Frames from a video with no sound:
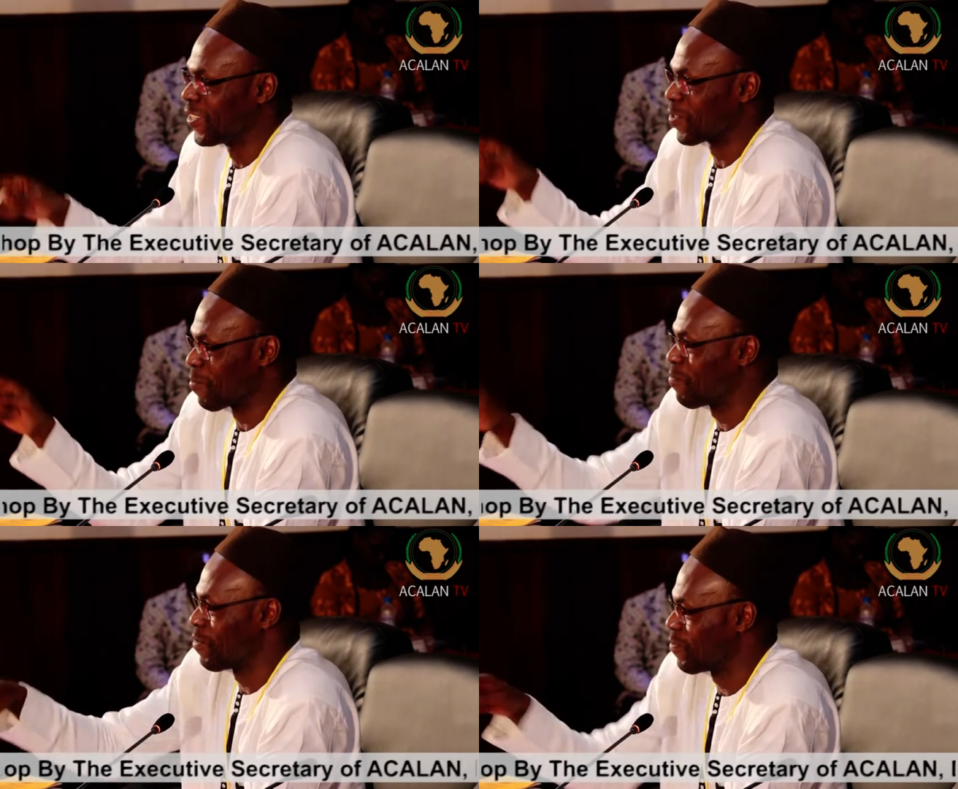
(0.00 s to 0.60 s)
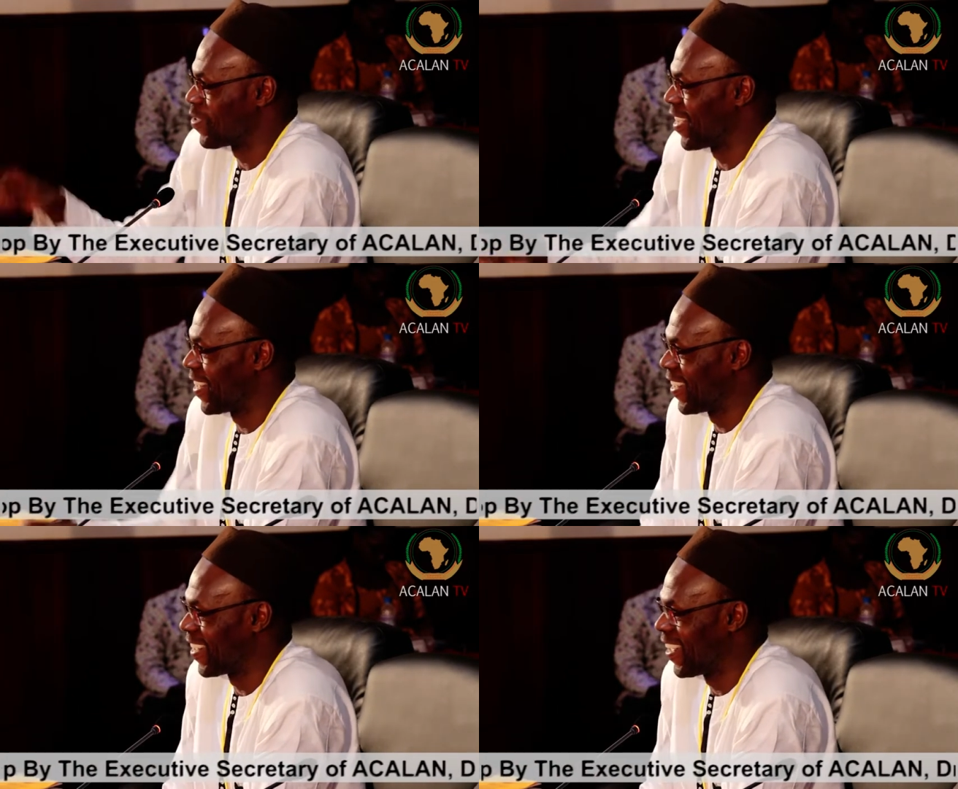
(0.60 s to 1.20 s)
Some people are
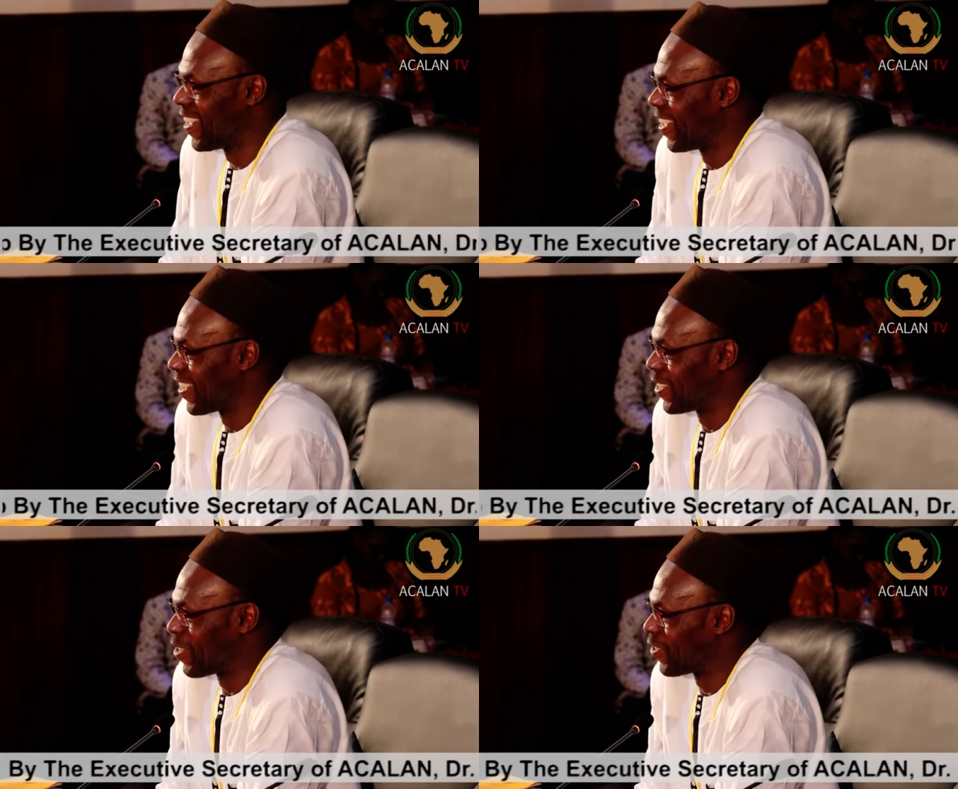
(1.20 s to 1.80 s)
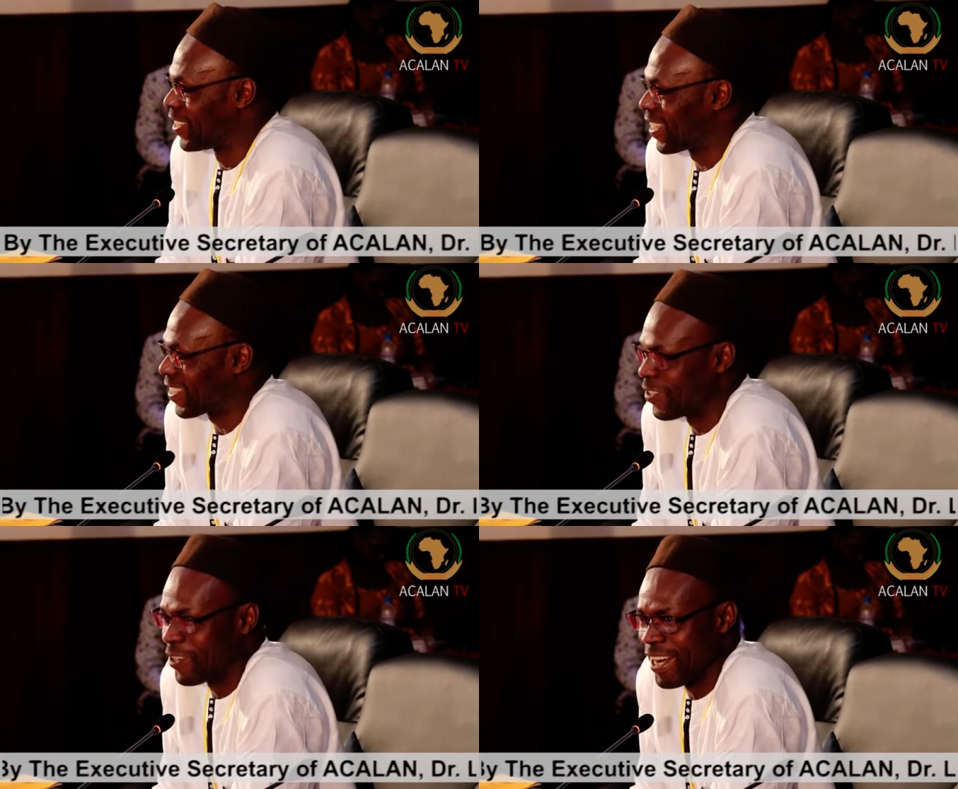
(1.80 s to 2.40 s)
here, they will
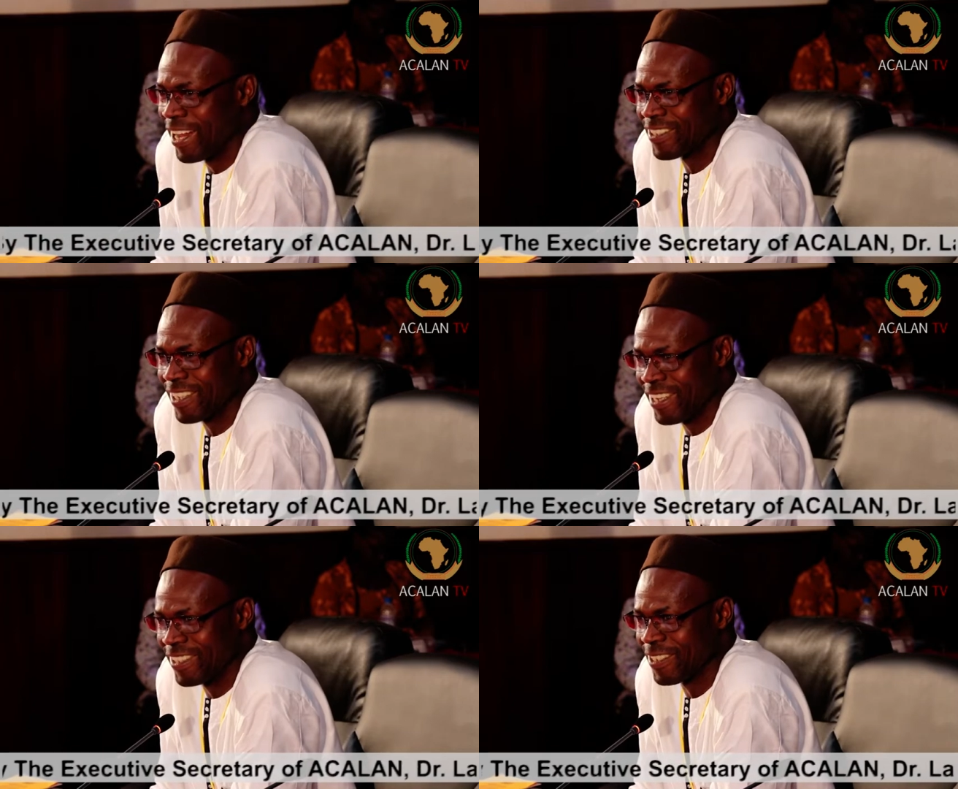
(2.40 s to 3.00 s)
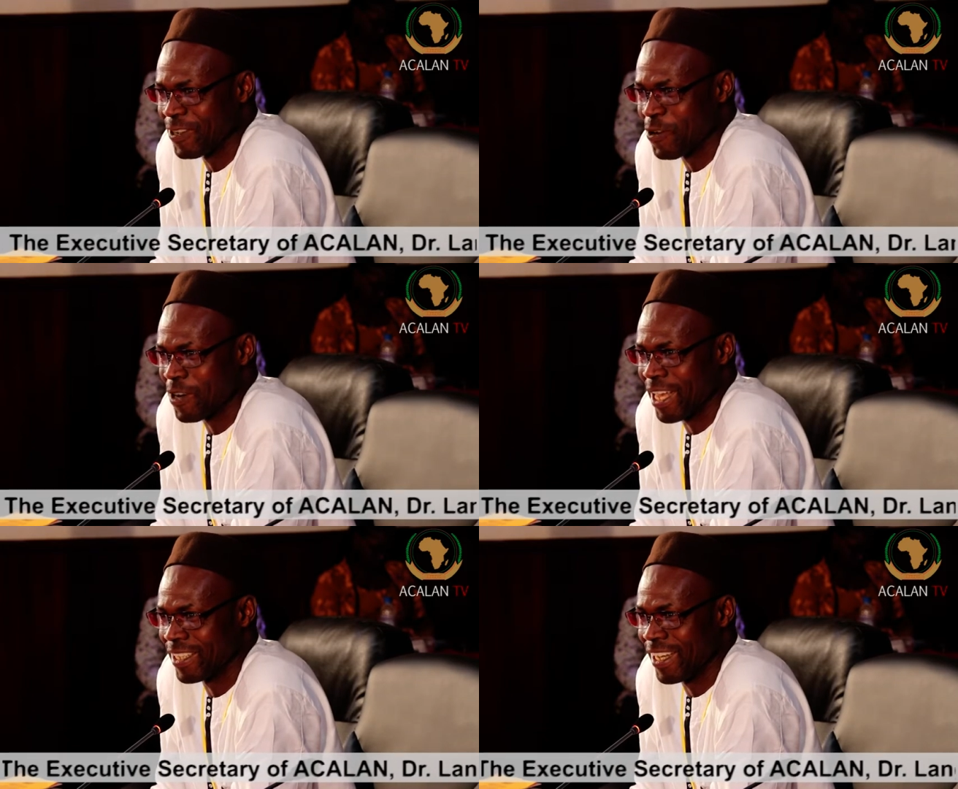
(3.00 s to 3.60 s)
not let anything go
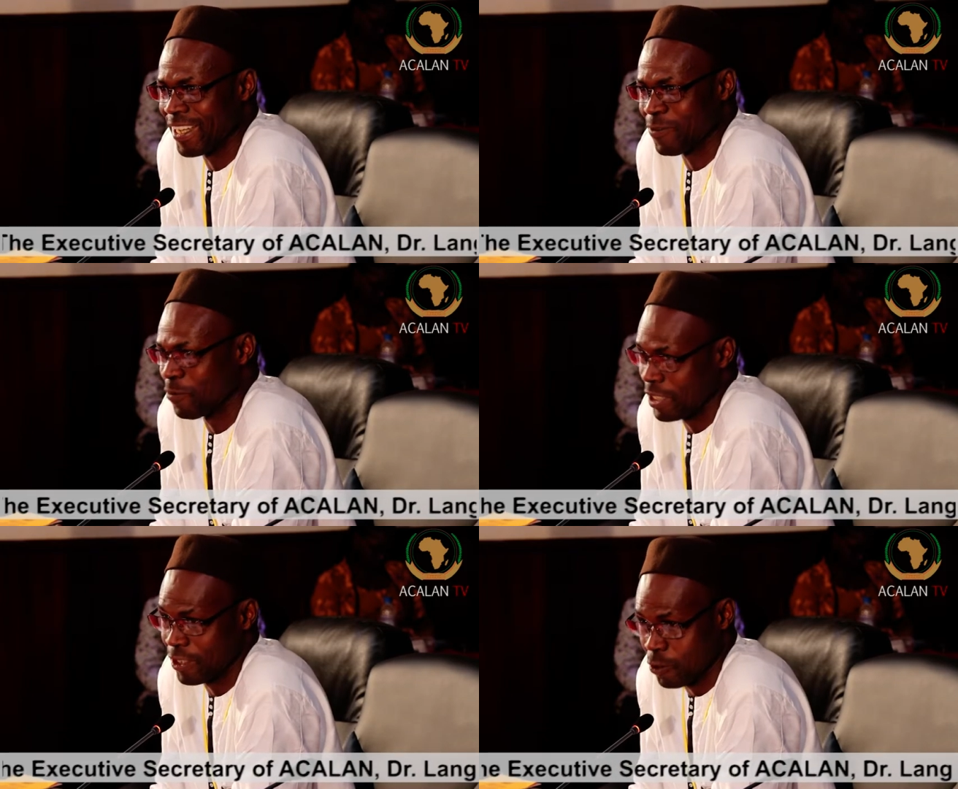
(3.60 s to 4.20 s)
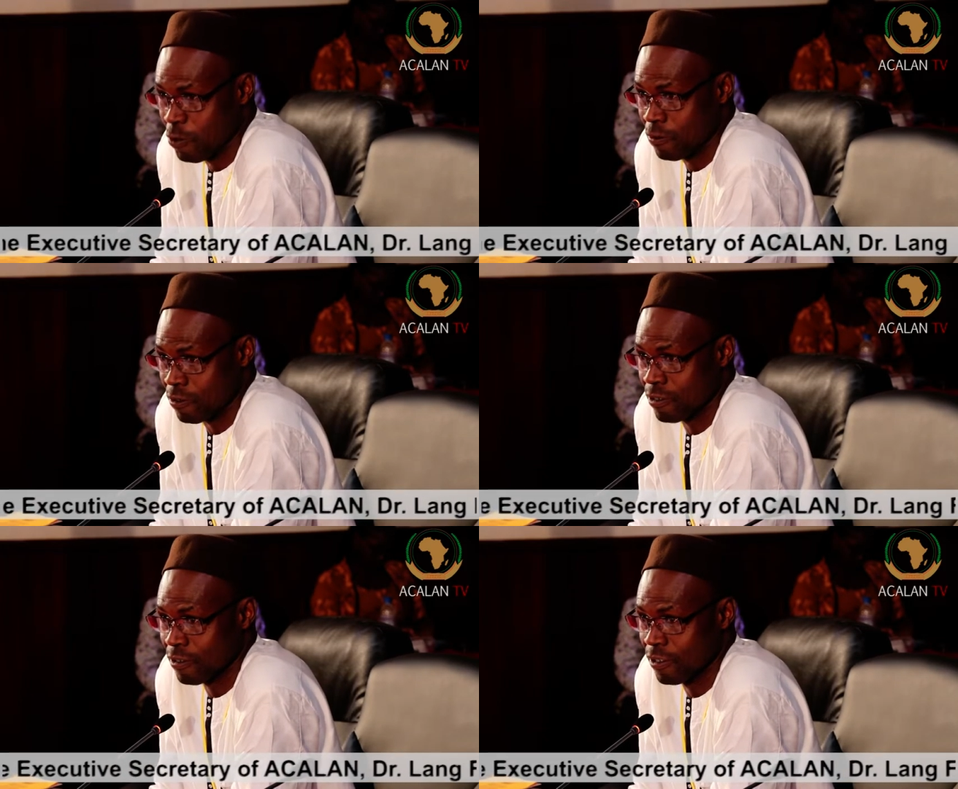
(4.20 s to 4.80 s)
like that, which is
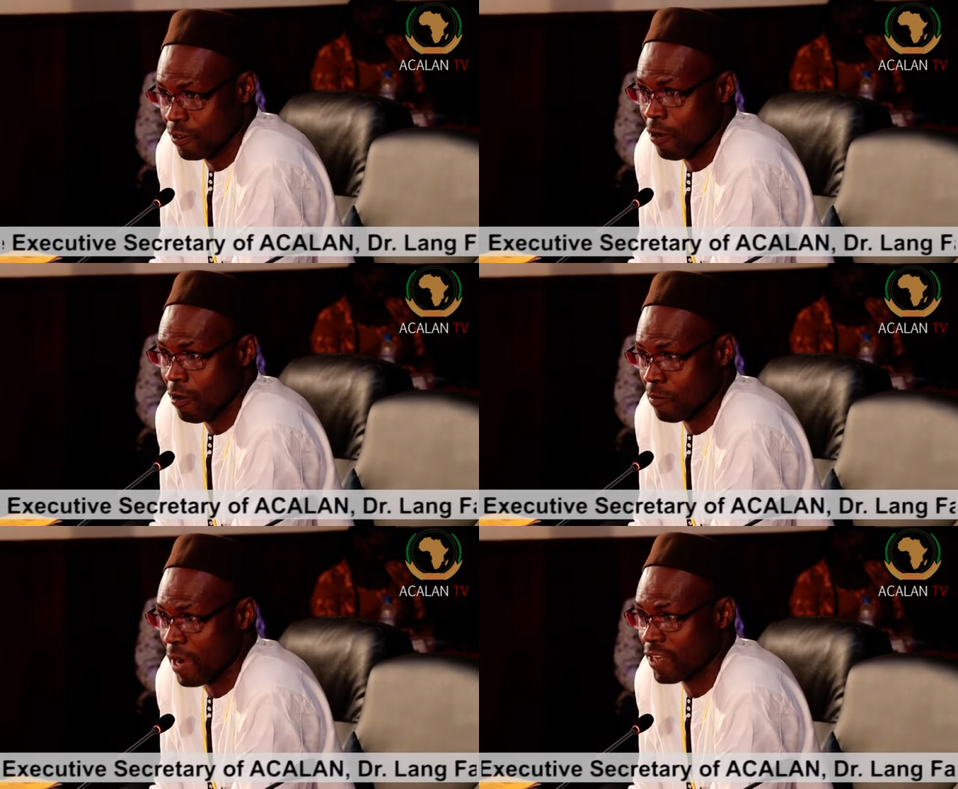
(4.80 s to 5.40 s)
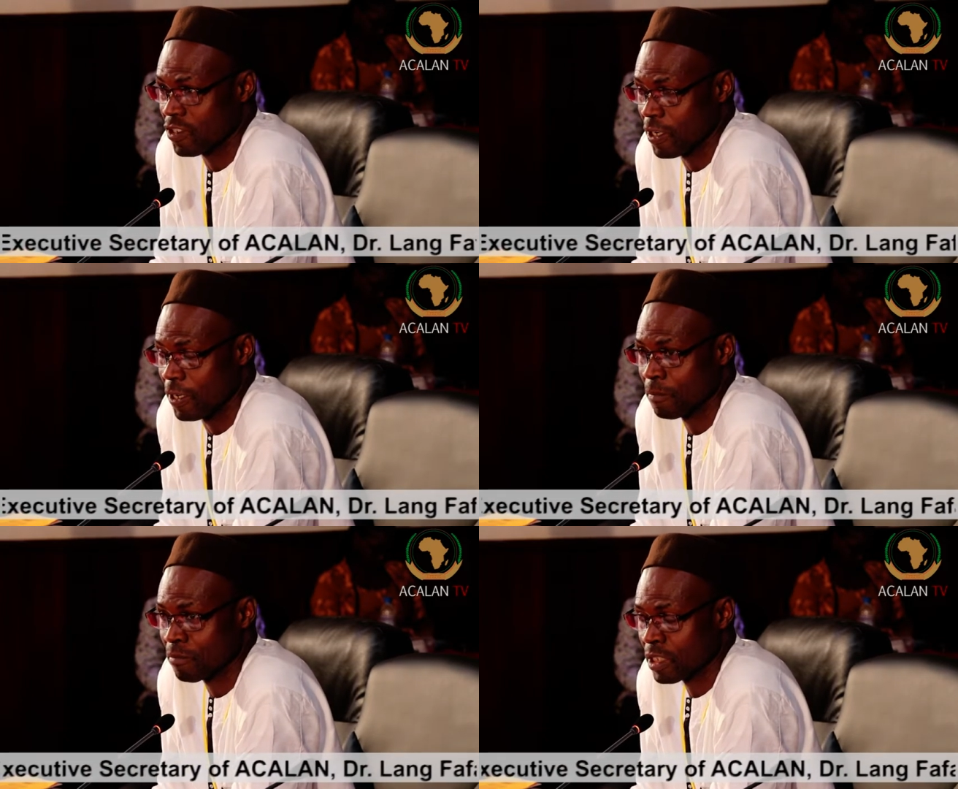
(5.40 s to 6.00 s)
good,
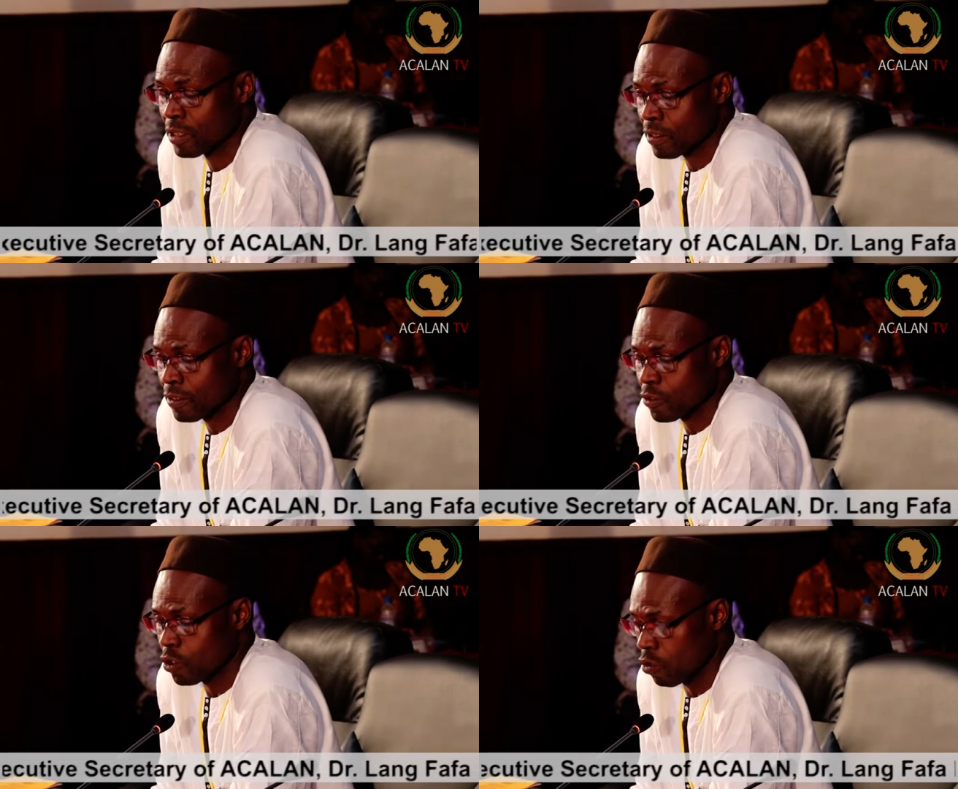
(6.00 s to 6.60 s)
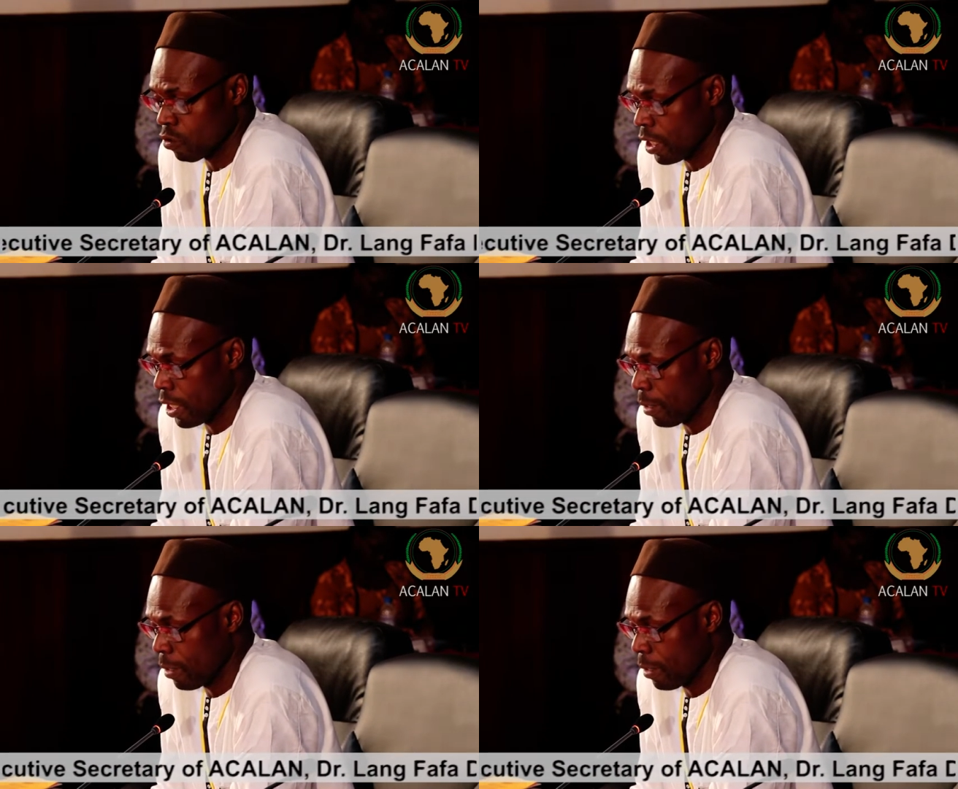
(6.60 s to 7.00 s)
practically. So